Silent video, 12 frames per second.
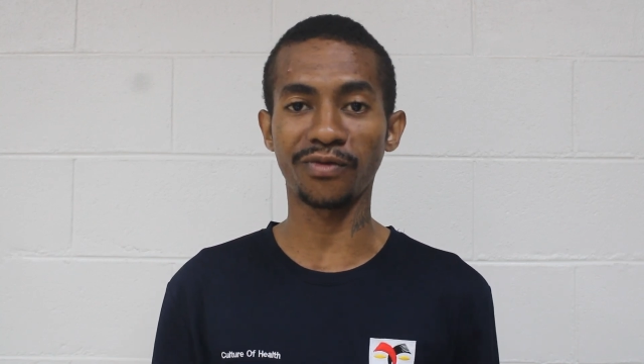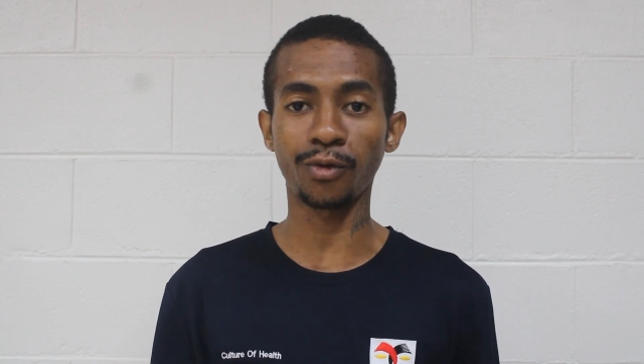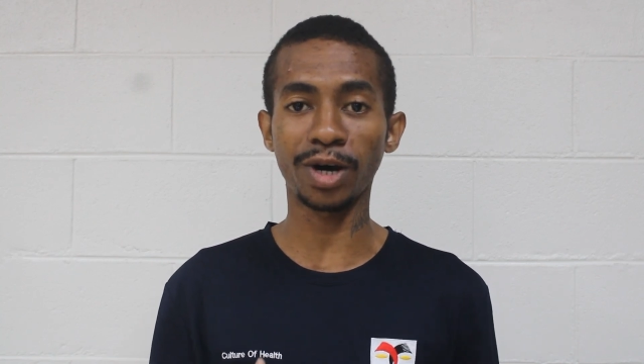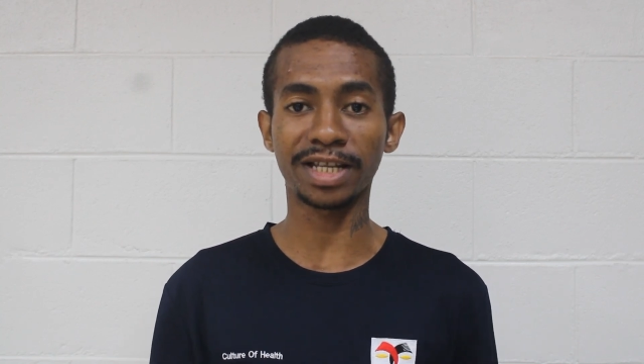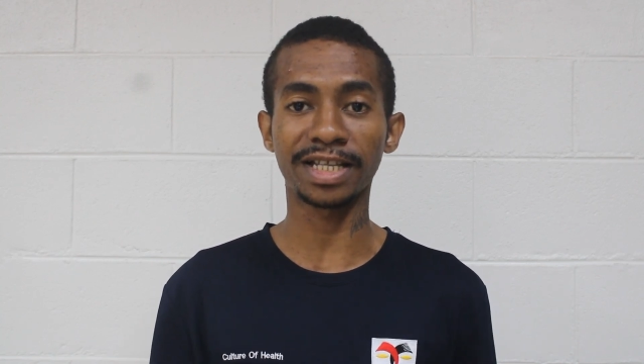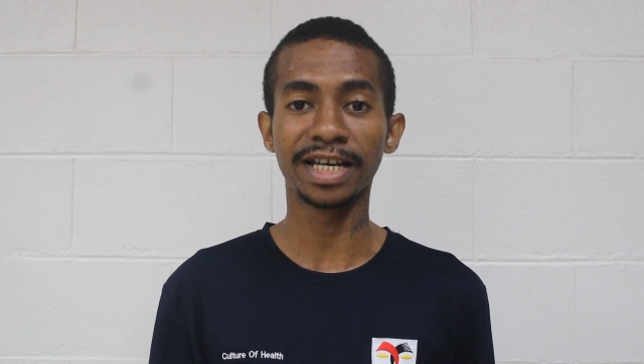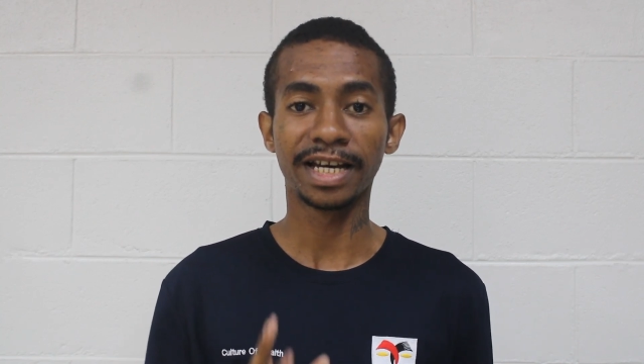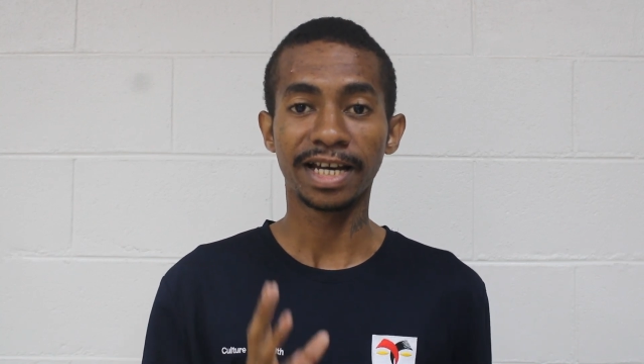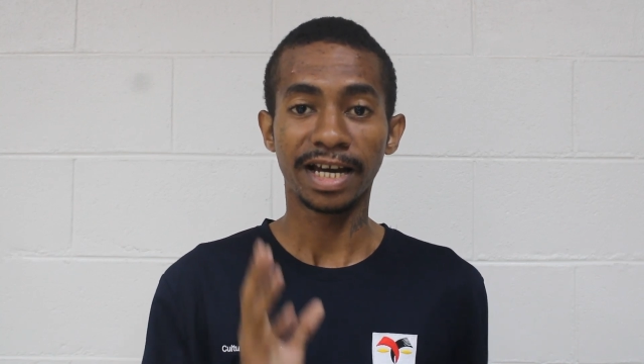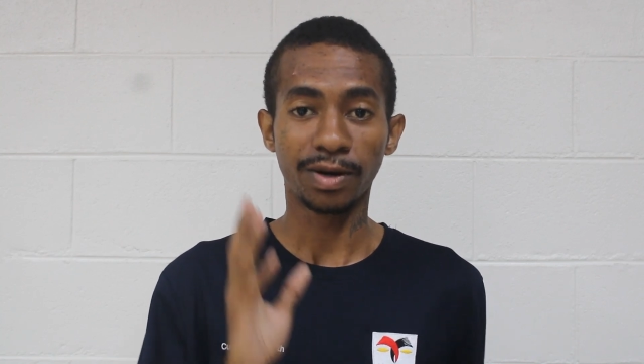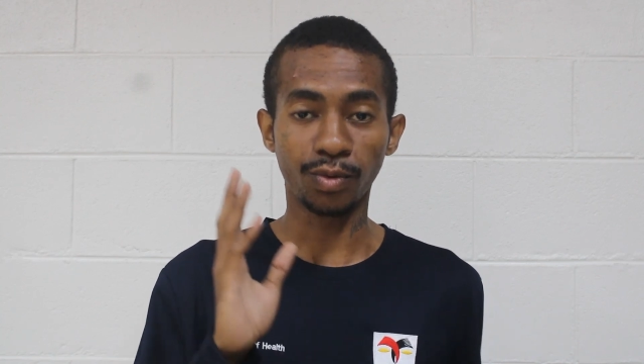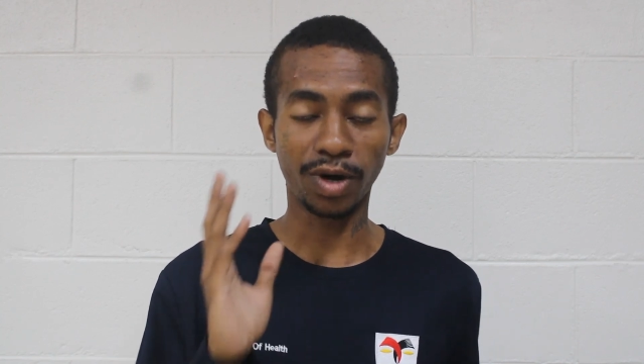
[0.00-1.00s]
of
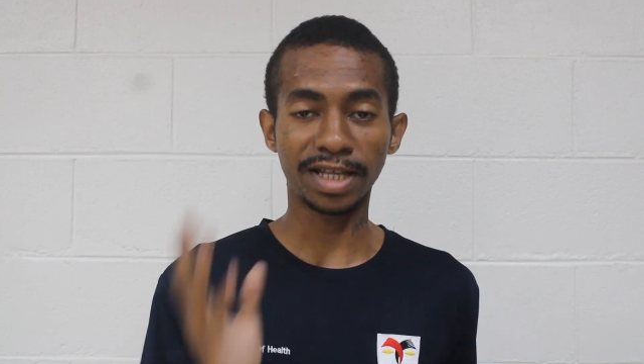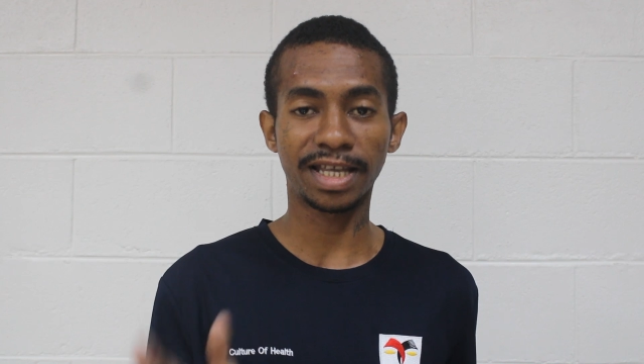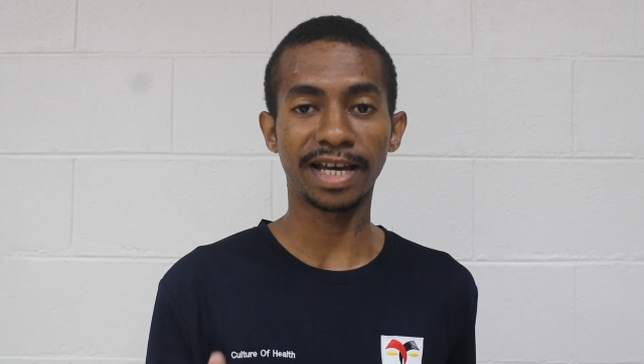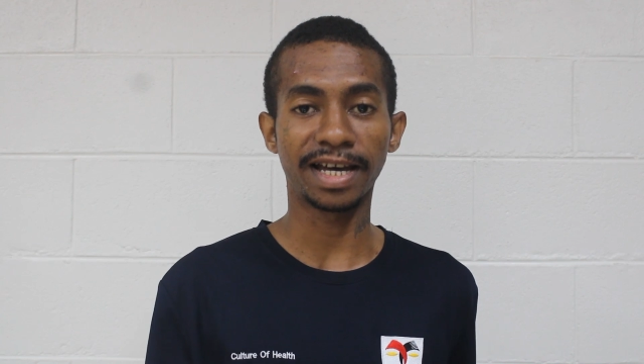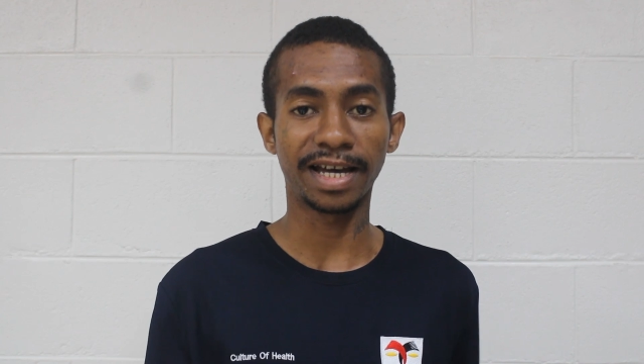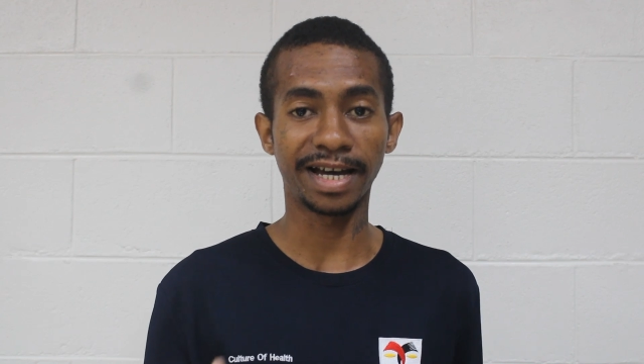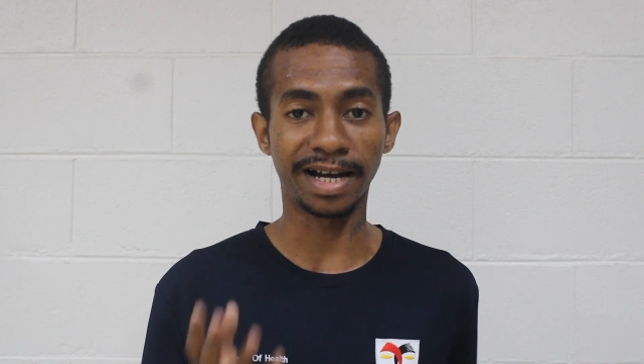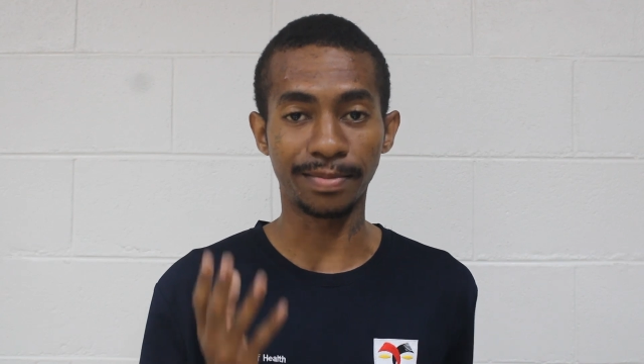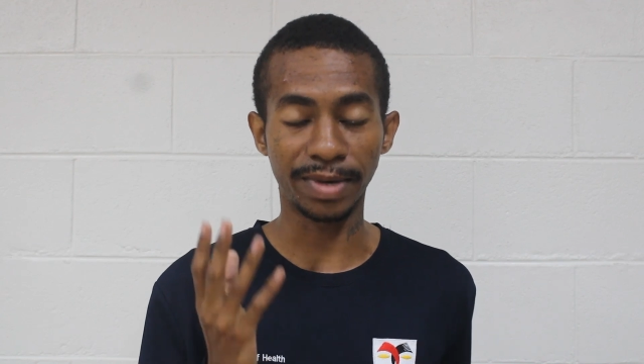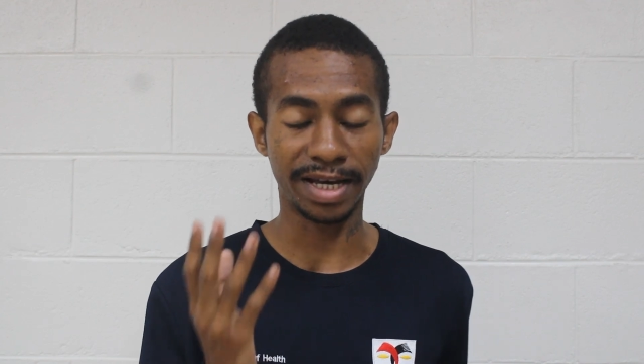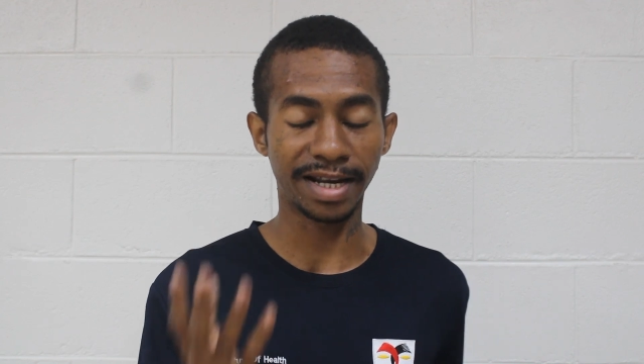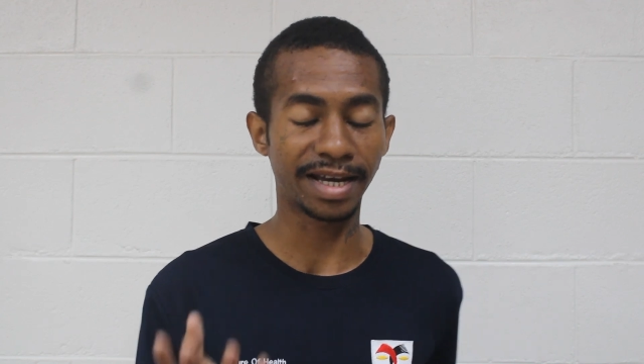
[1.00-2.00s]
what
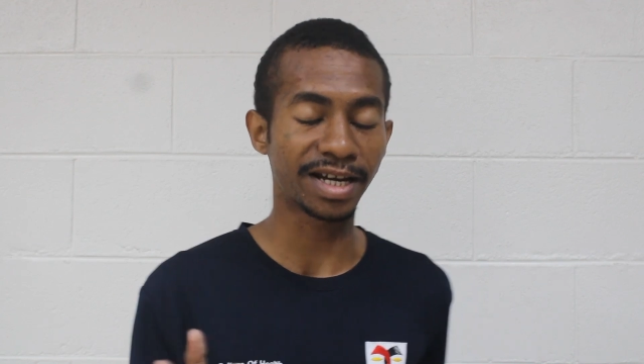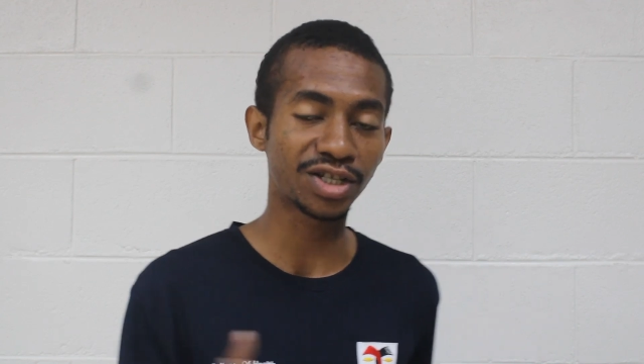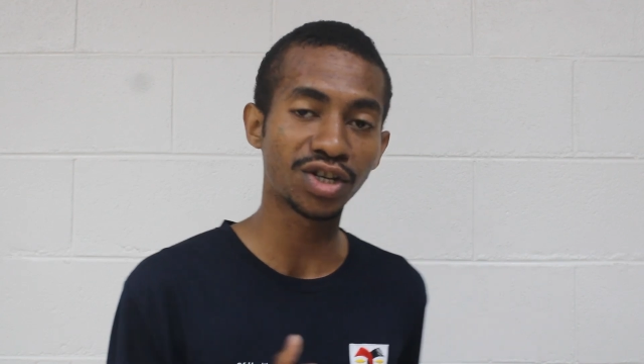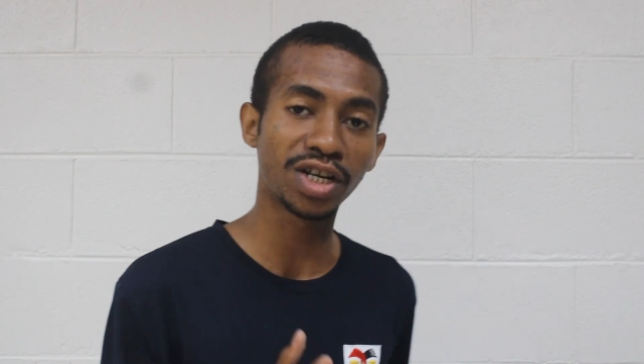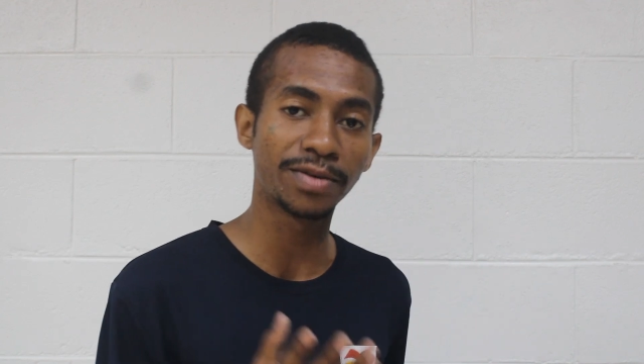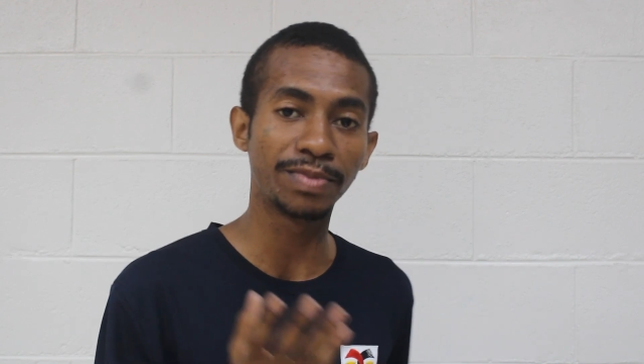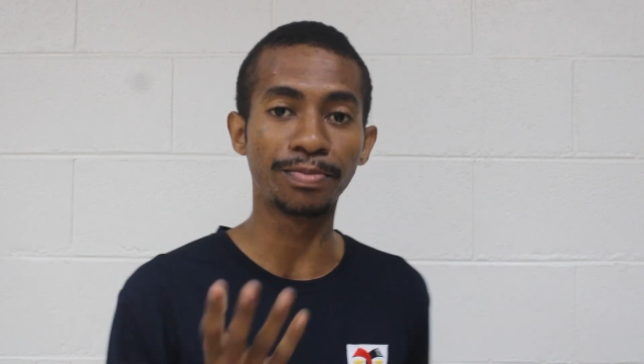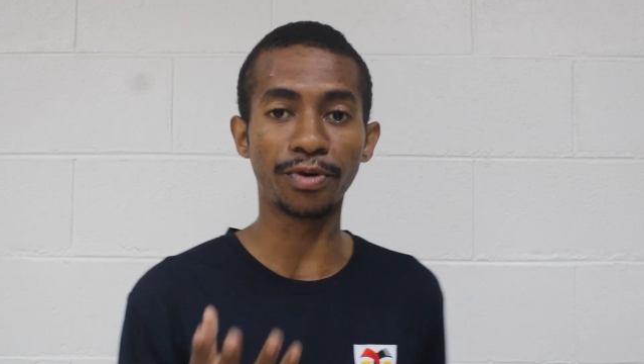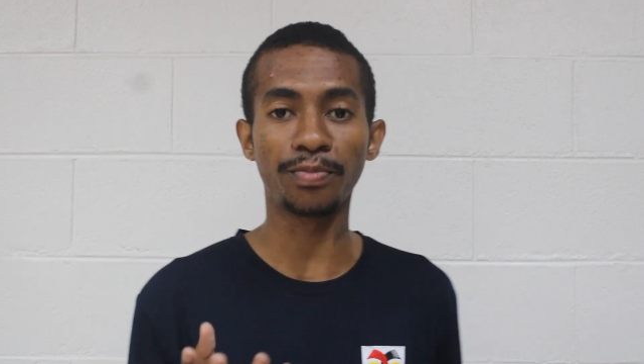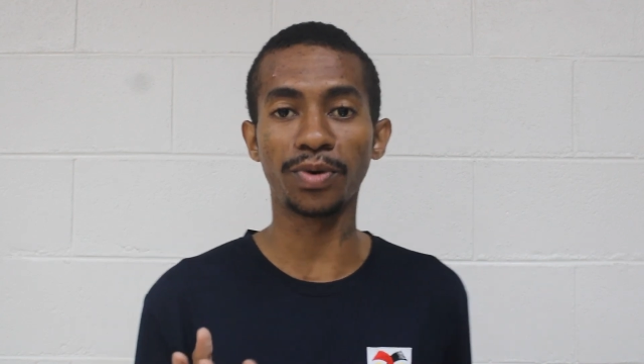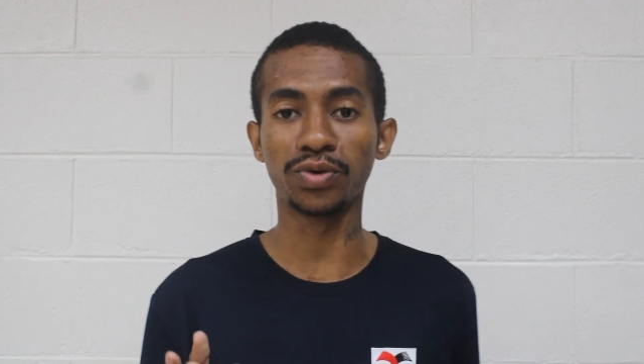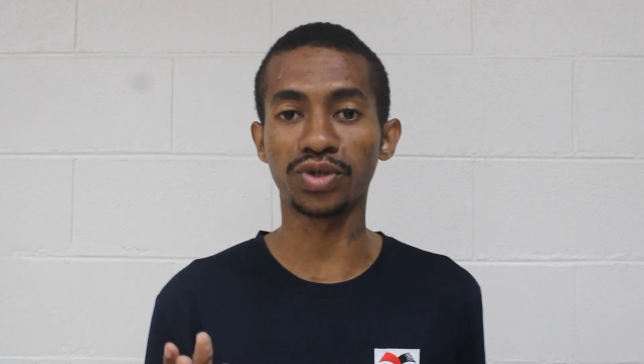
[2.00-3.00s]
had actually been
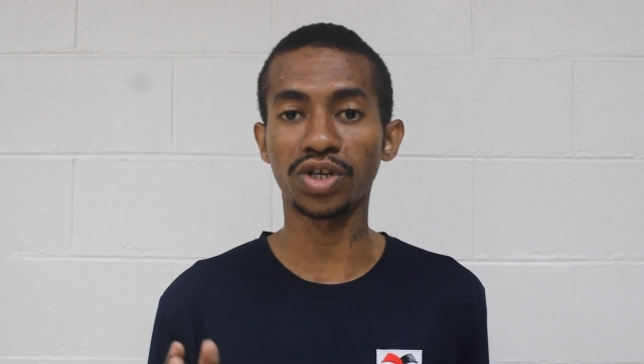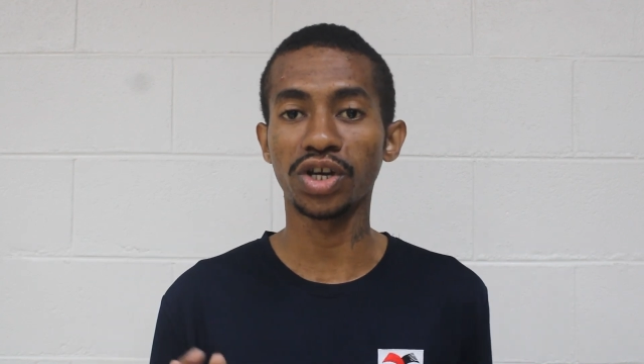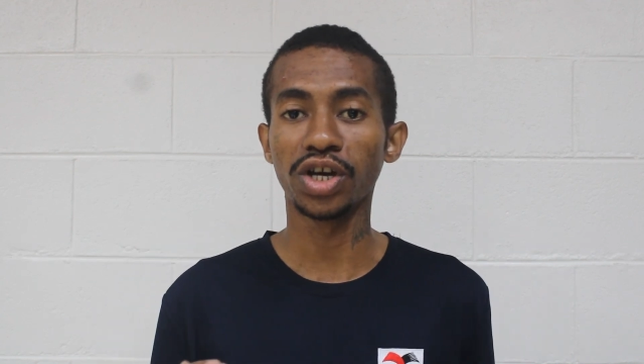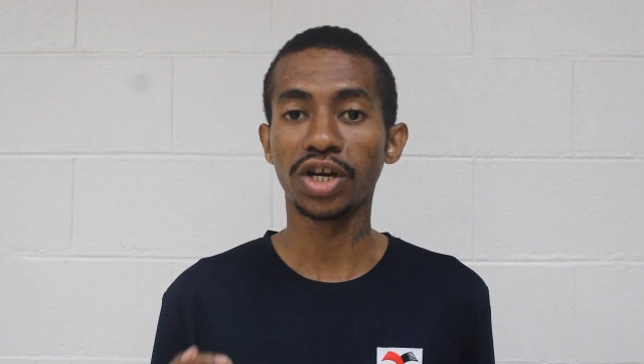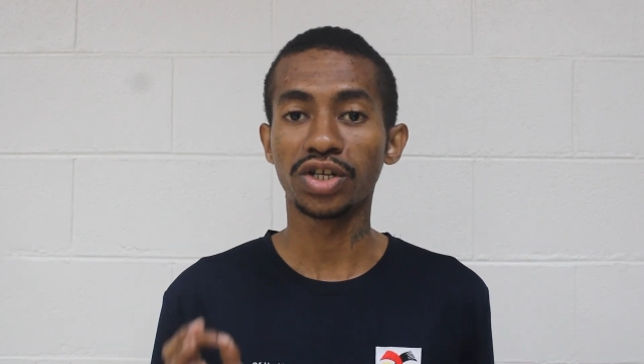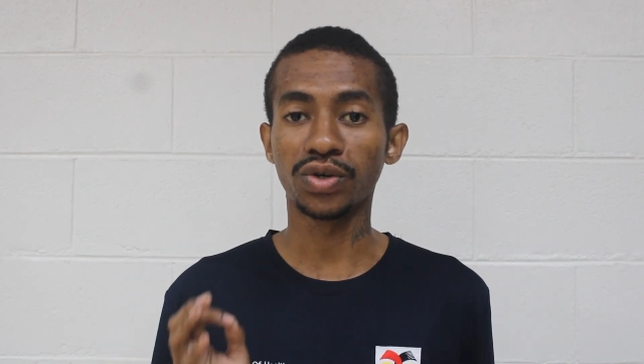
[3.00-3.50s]
proposed.